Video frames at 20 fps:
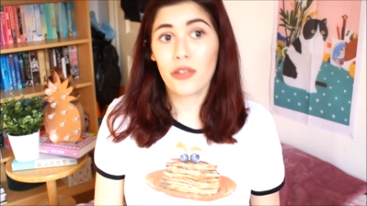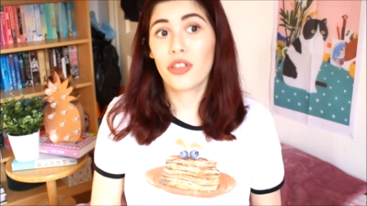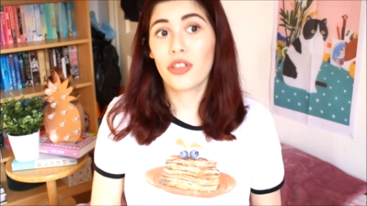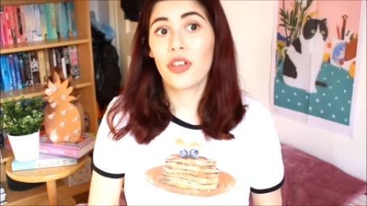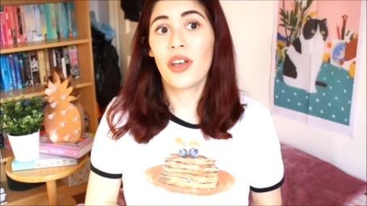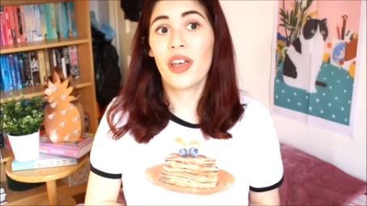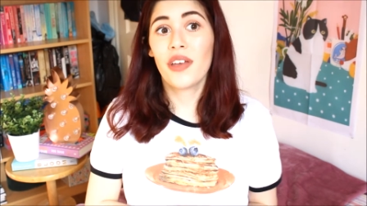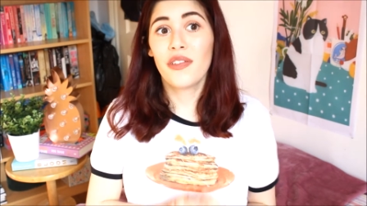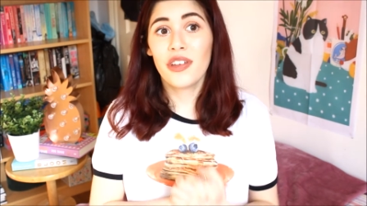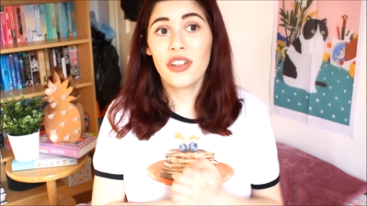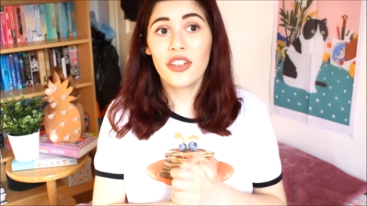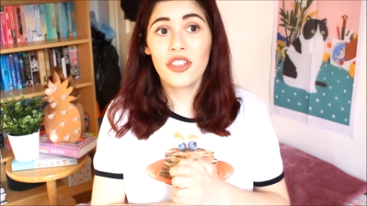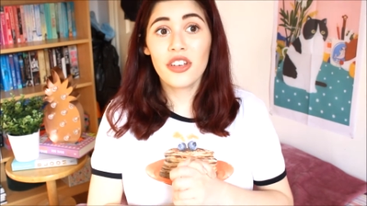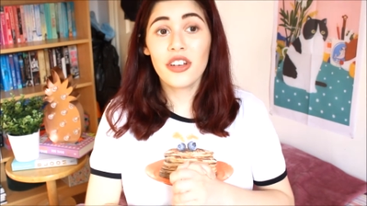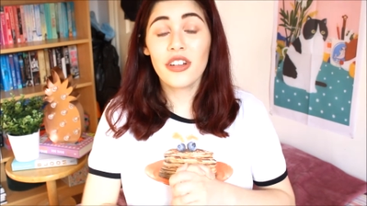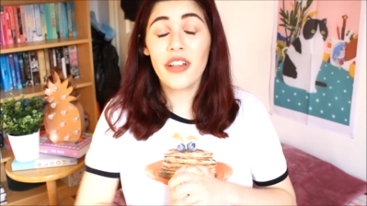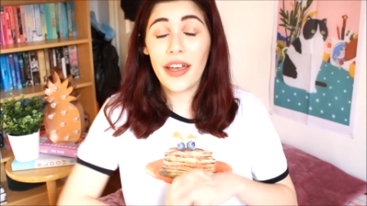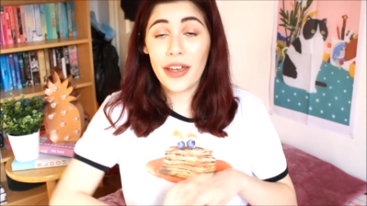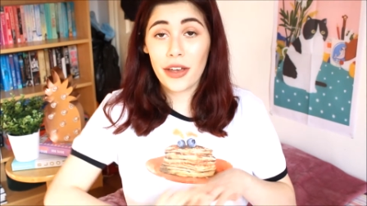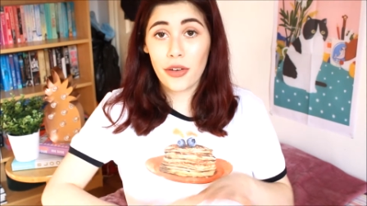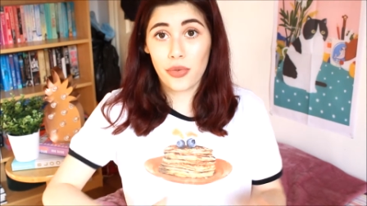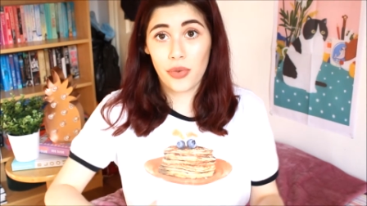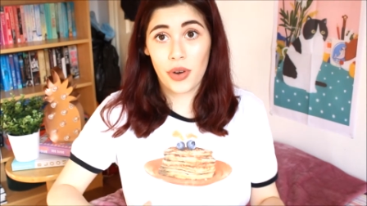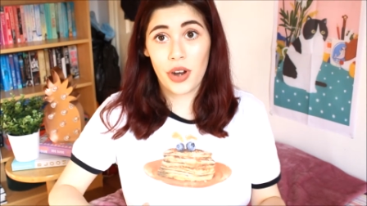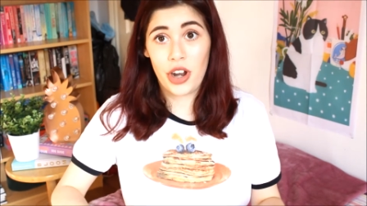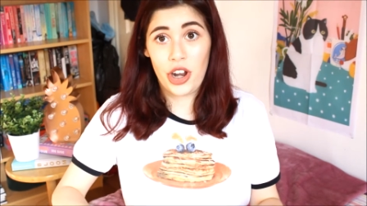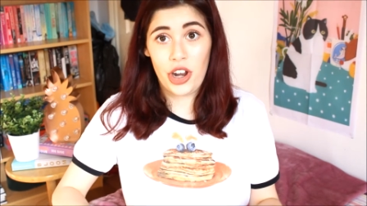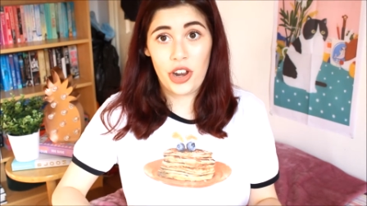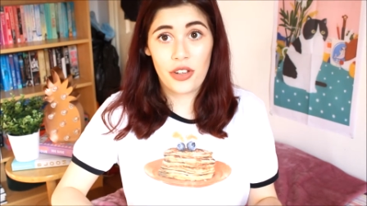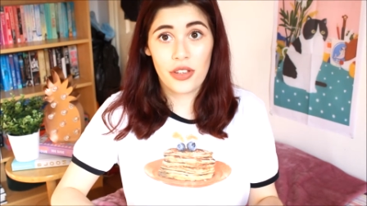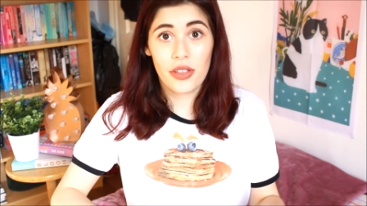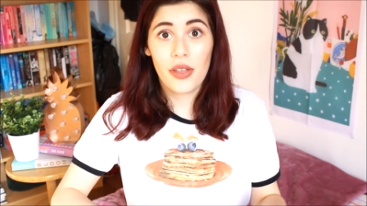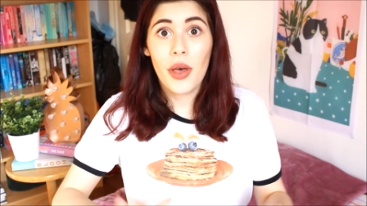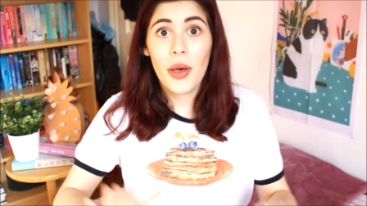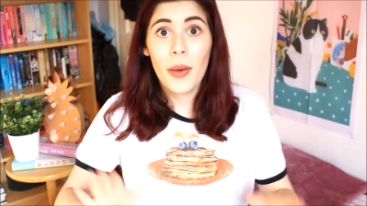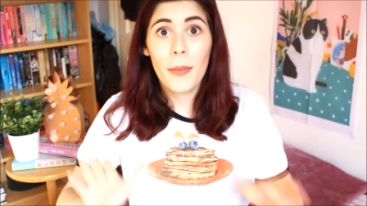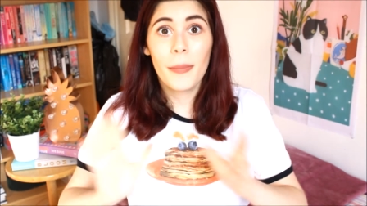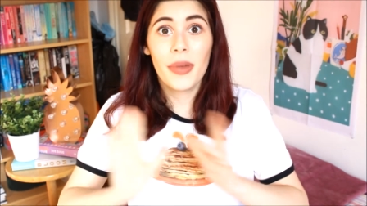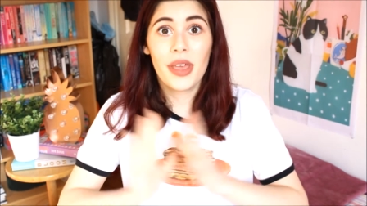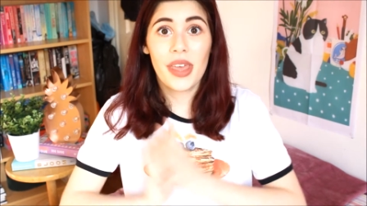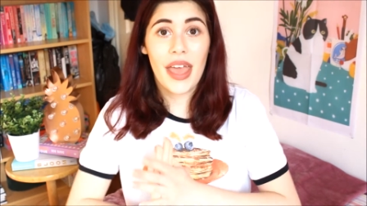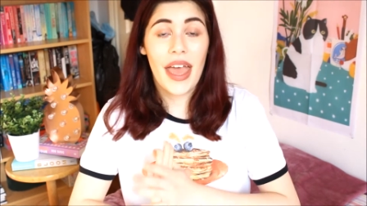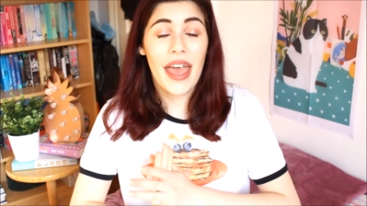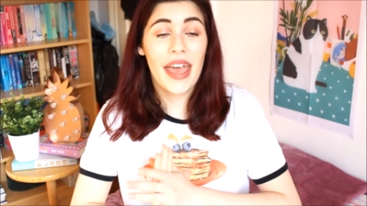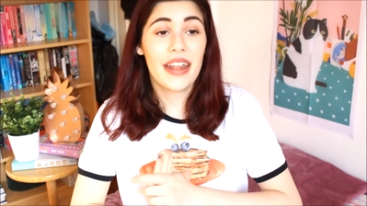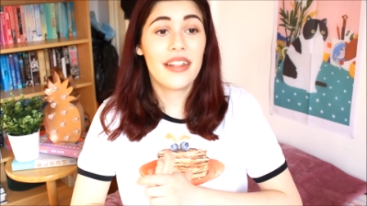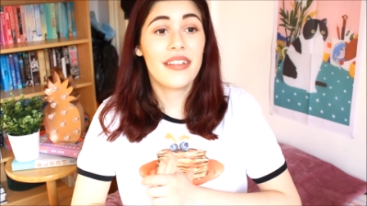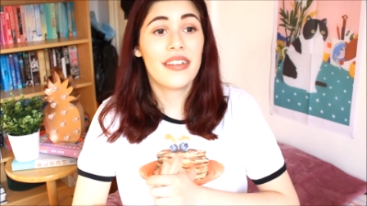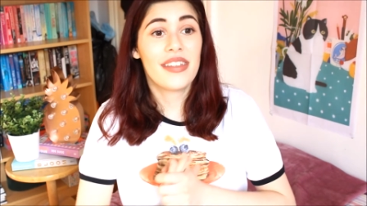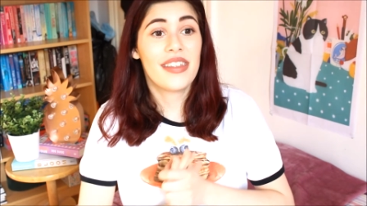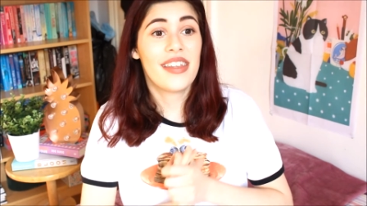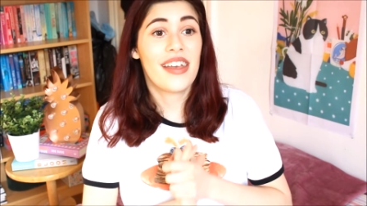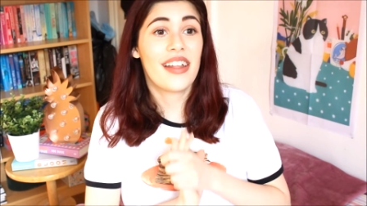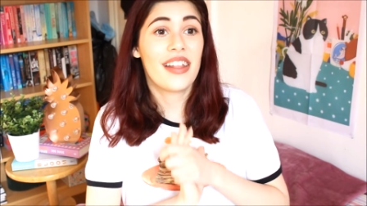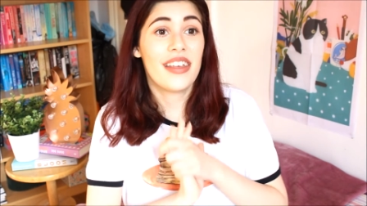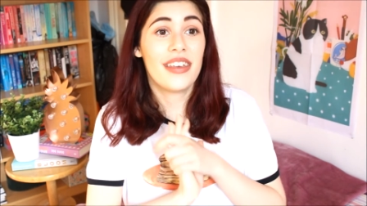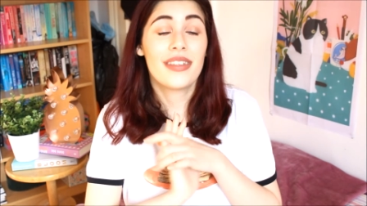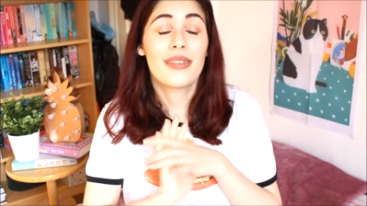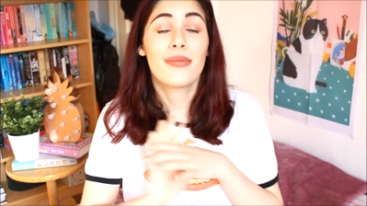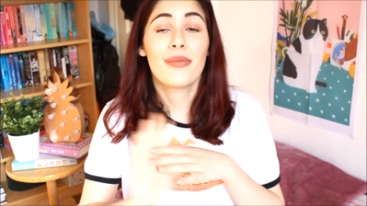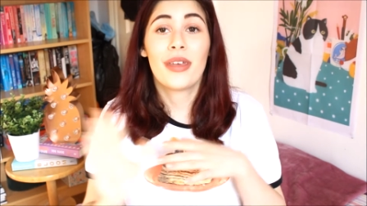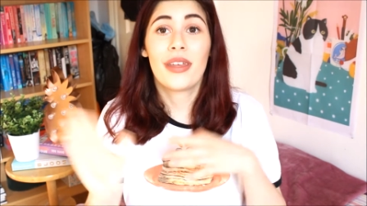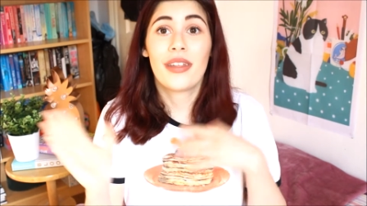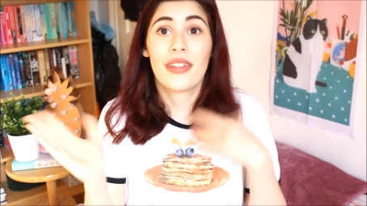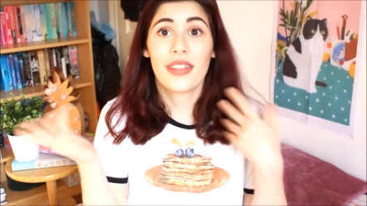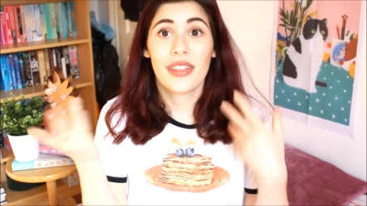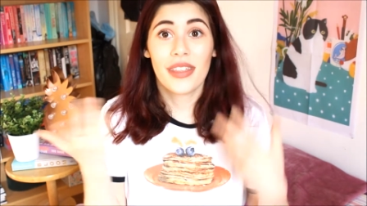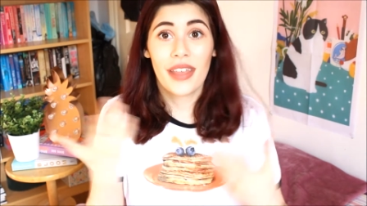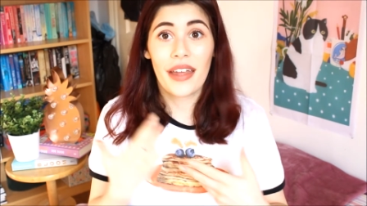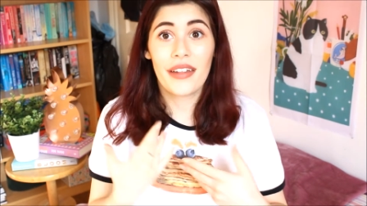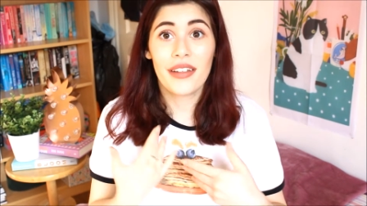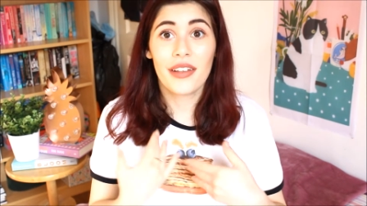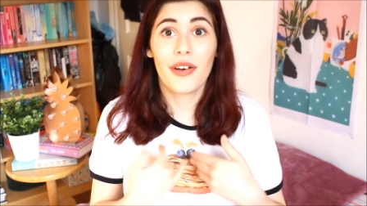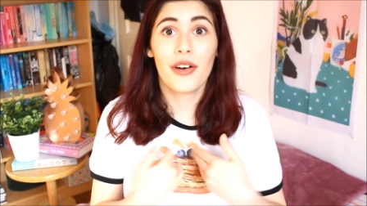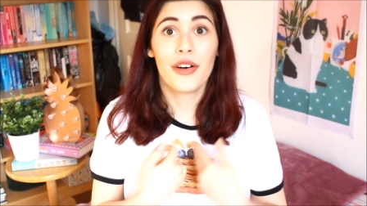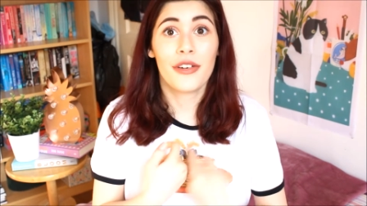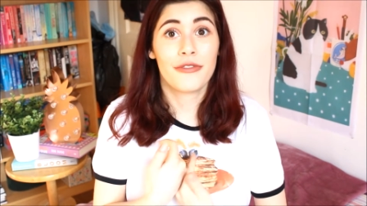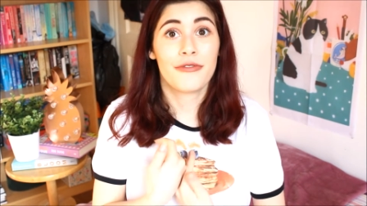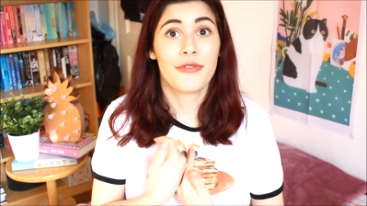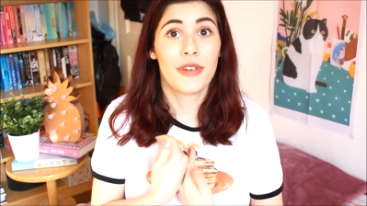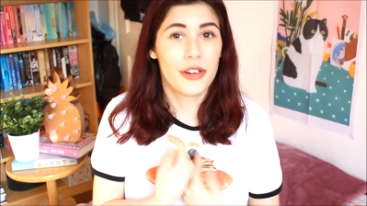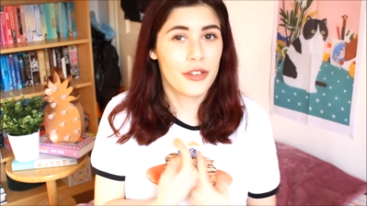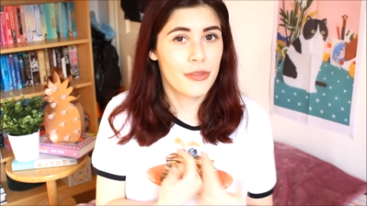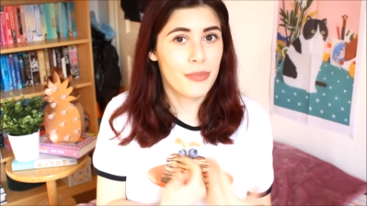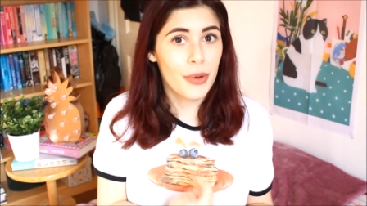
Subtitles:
So if you do like rose, but you hate the sickly sweet scent of Rose